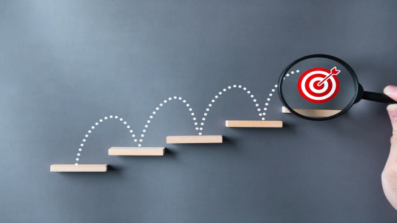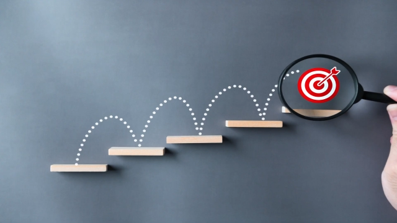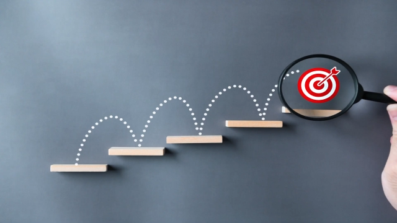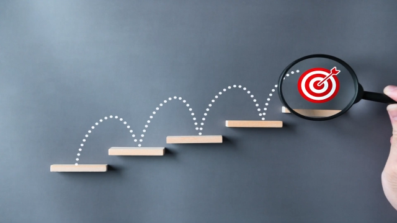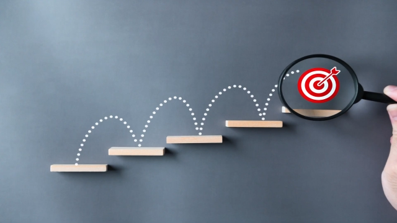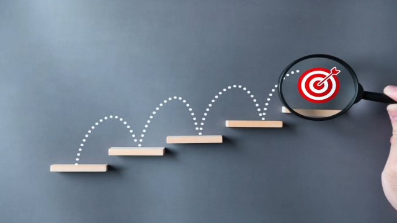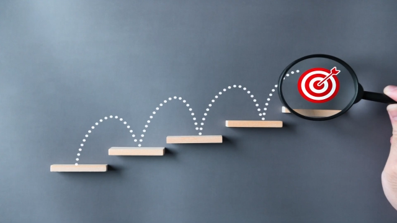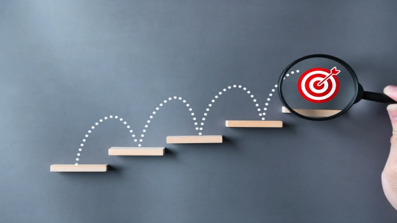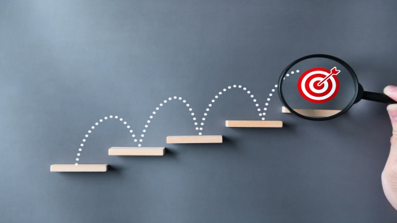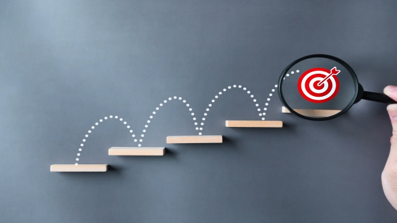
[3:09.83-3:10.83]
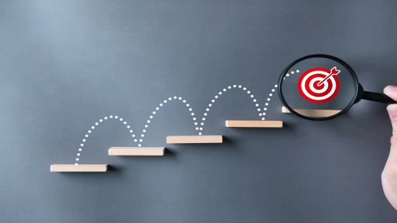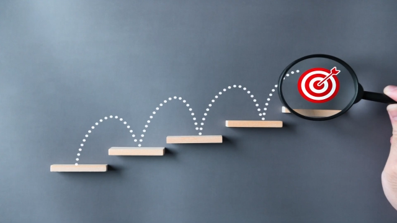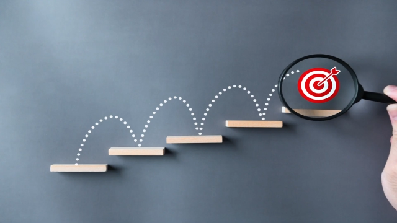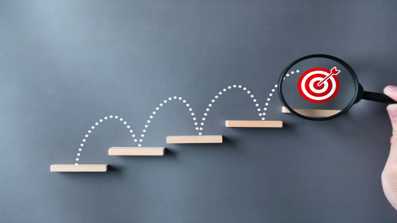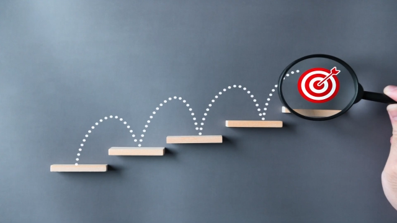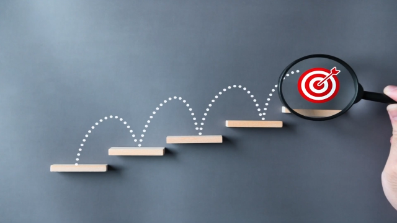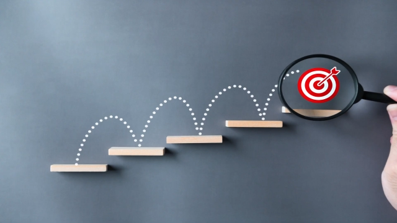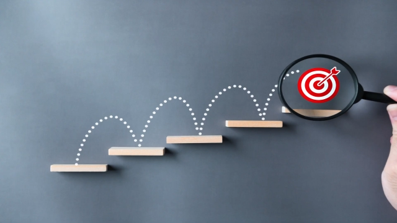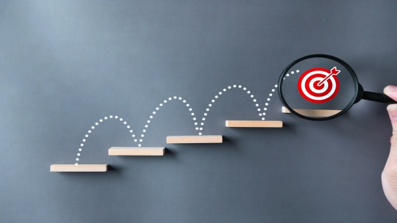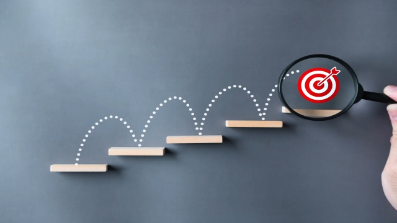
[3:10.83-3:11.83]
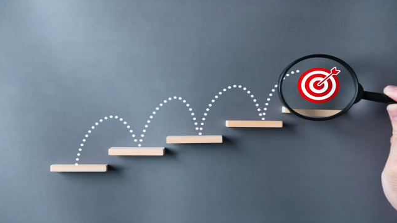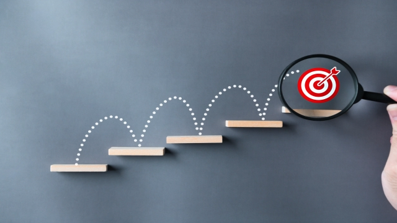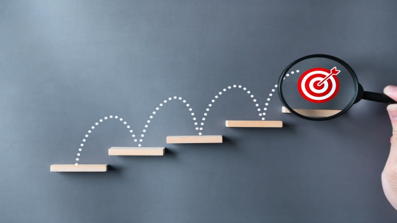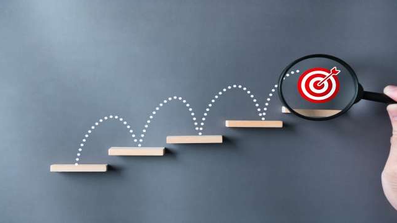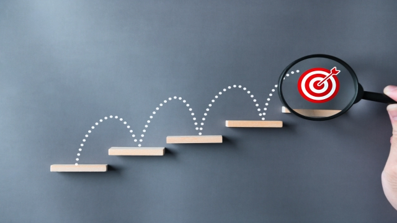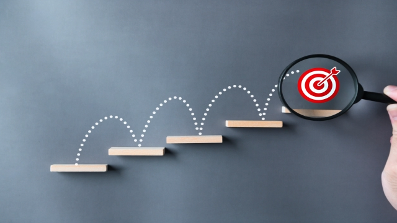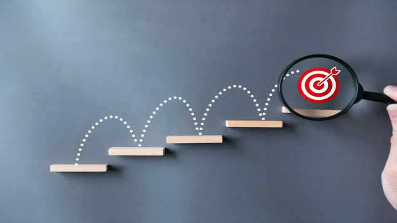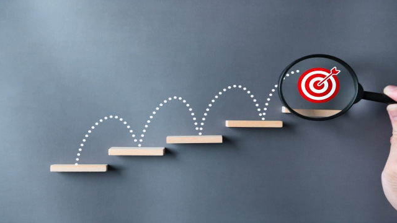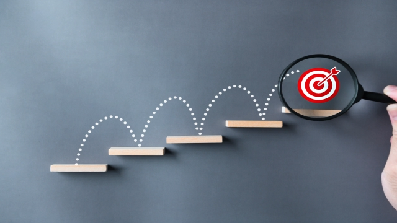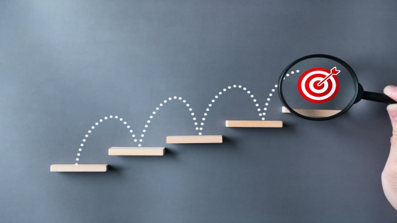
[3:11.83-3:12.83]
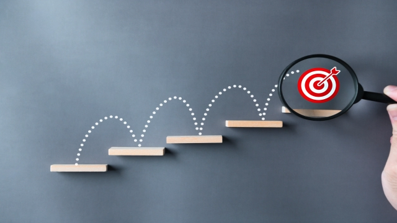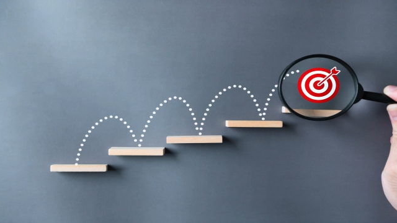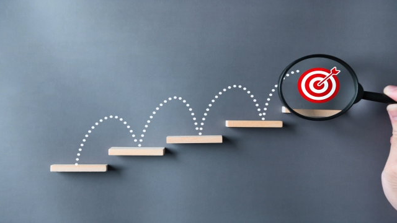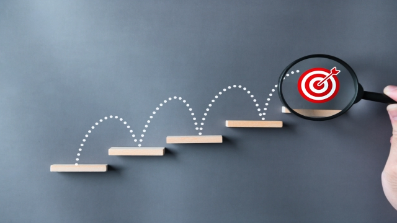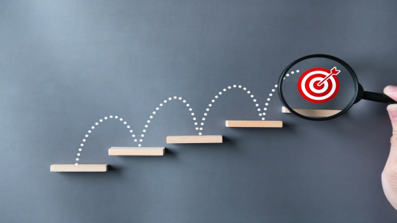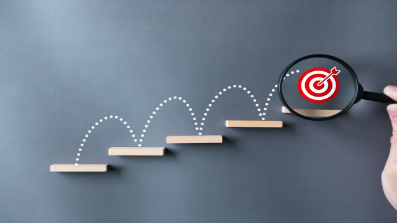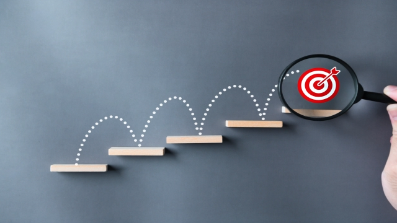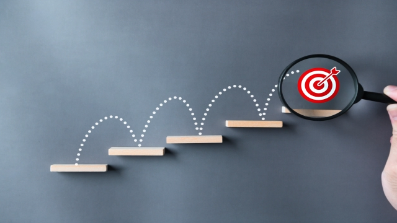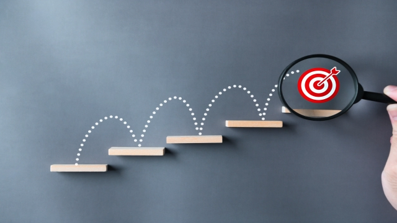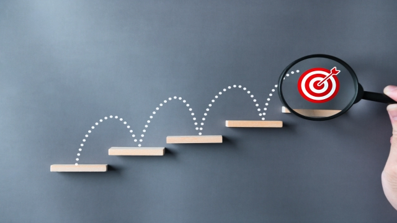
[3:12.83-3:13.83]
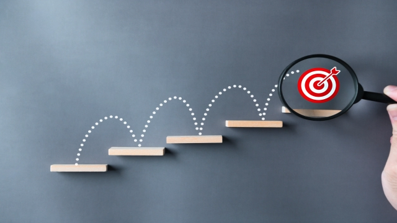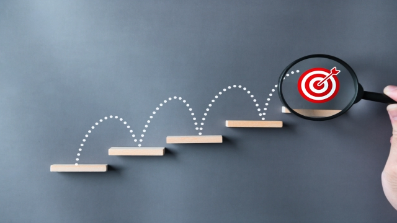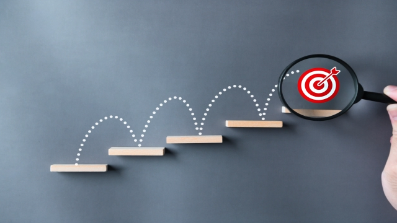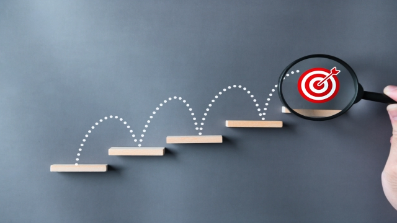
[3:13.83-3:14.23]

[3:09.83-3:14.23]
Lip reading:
Nobody's mouth can be seen.